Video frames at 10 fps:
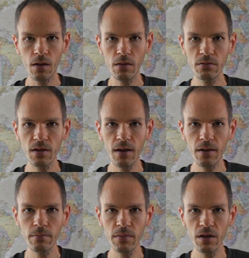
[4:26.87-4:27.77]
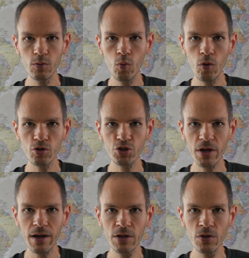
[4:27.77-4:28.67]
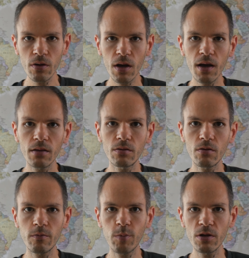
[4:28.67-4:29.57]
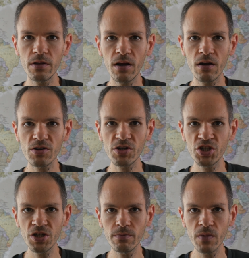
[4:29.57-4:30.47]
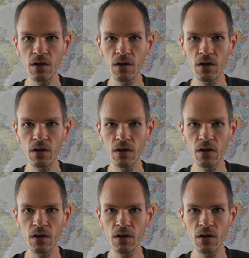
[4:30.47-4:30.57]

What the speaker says: At that time, it was a new kind of political regime